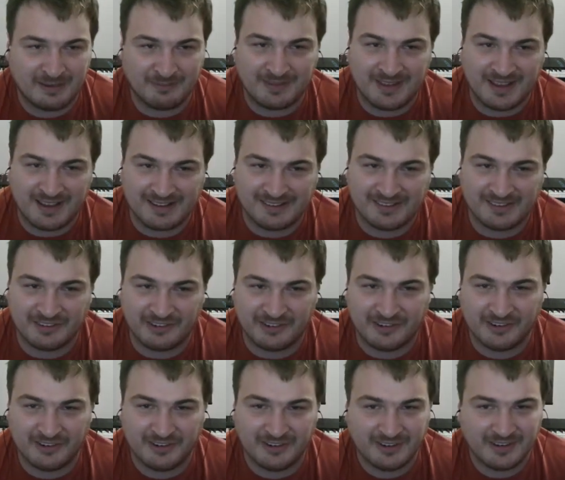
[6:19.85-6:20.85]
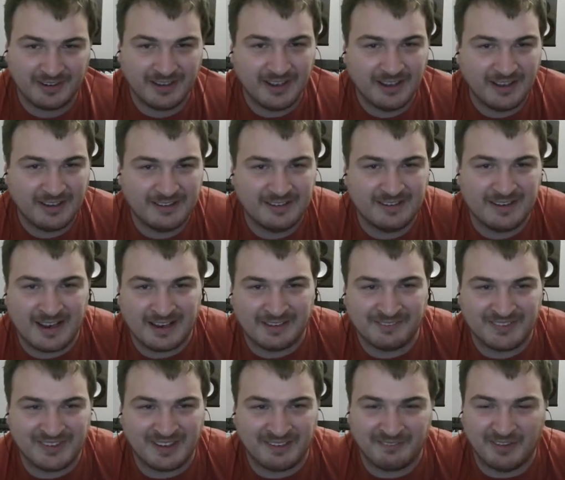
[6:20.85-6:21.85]
and Case or
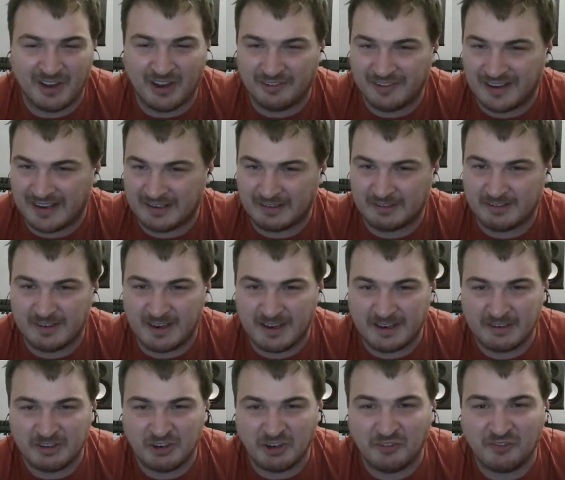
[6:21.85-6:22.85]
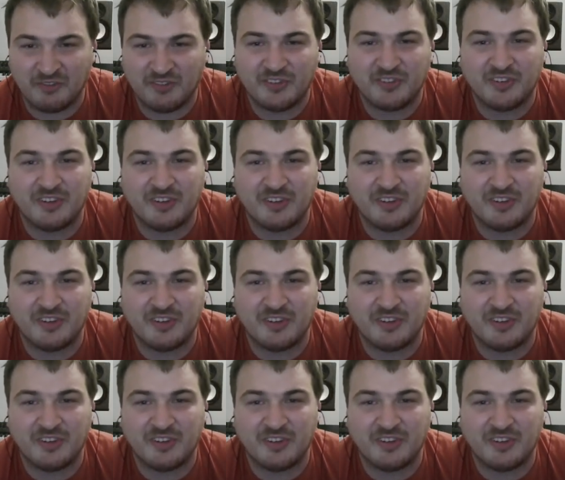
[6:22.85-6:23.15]
James somehow they job